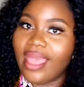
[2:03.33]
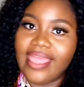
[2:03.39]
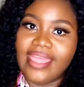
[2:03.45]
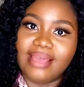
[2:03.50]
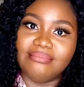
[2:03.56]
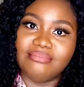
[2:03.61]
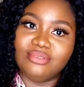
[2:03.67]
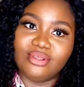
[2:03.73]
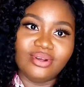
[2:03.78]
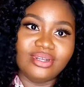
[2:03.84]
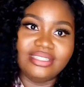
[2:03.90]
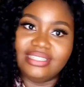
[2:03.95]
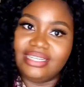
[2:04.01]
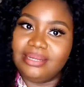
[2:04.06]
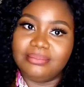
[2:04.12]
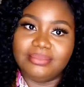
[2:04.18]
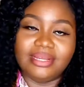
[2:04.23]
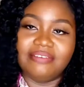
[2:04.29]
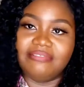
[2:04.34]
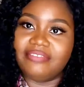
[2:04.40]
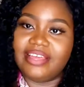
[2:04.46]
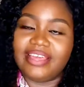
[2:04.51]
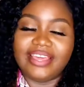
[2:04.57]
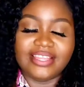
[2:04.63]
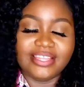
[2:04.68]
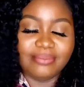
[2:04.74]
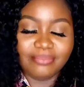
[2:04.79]
i am not named after
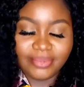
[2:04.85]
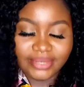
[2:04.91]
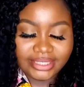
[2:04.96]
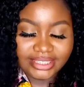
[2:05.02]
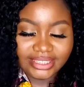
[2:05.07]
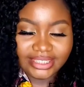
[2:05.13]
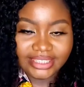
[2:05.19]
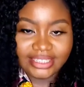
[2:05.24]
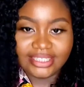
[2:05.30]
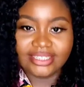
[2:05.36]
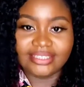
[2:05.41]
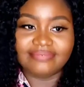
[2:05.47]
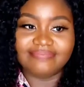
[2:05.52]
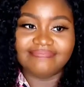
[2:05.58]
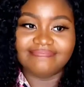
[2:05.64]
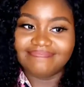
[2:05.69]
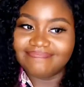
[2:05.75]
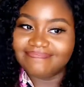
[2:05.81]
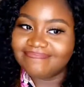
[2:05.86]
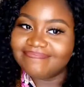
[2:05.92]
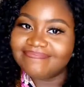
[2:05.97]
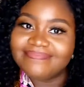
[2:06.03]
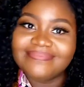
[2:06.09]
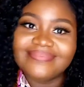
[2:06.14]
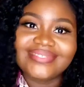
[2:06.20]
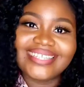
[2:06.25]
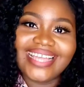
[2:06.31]
anybody
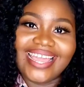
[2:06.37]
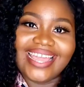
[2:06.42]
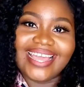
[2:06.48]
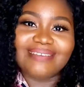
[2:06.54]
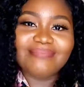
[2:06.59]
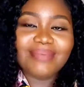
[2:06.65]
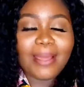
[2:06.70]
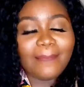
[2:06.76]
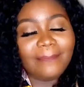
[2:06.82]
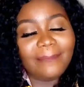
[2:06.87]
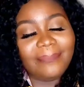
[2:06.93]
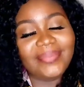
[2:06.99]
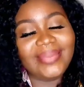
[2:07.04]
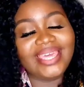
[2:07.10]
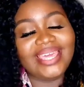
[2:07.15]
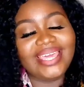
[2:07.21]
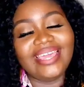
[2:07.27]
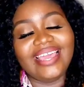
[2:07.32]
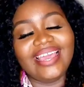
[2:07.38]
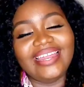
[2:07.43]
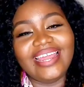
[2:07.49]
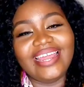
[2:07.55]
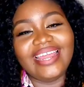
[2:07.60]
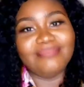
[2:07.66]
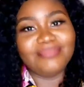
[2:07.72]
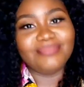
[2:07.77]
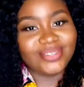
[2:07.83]
i am me and i am